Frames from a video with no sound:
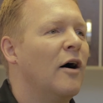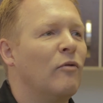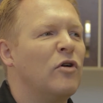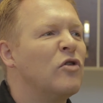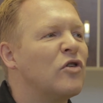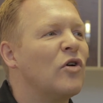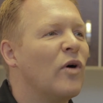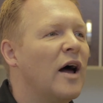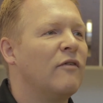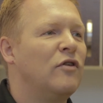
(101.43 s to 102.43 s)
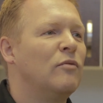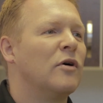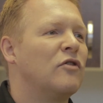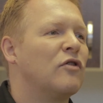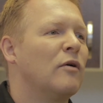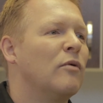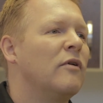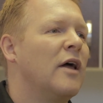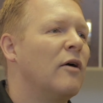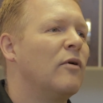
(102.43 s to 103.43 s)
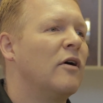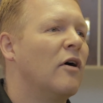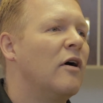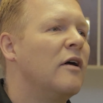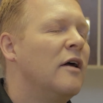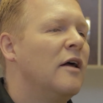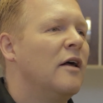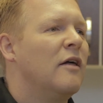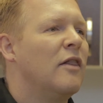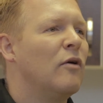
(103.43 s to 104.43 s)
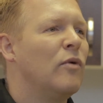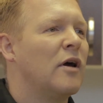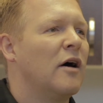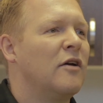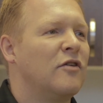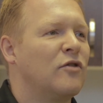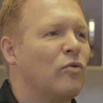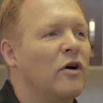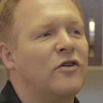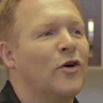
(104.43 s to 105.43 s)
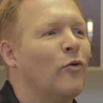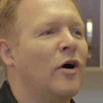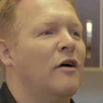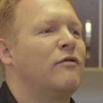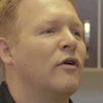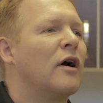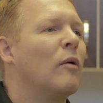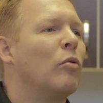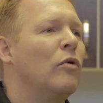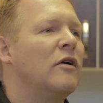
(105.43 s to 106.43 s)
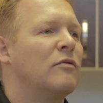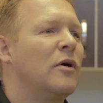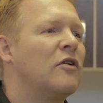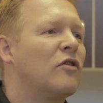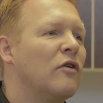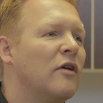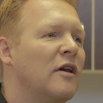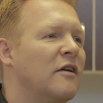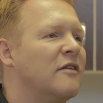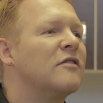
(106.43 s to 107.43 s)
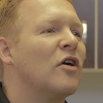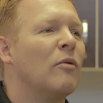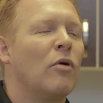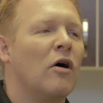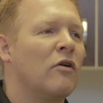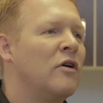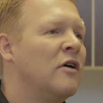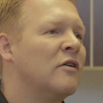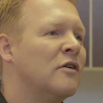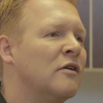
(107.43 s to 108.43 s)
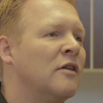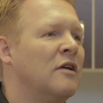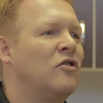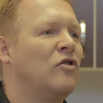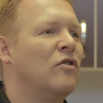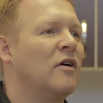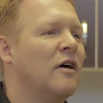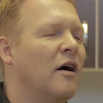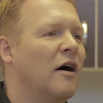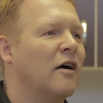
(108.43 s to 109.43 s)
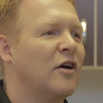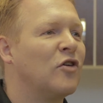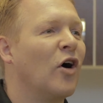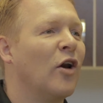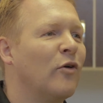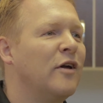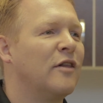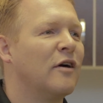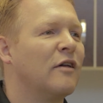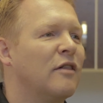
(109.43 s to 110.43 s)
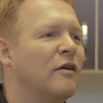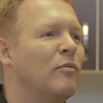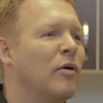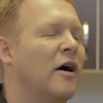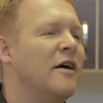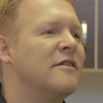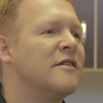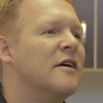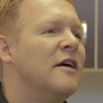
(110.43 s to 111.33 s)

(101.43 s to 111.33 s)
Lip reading: we usually don't have too much trouble in that regard. Then we kind of just want you to wear it for a couple weeks, make sure that it's not bothering you at all and that you can tolerate the appliance.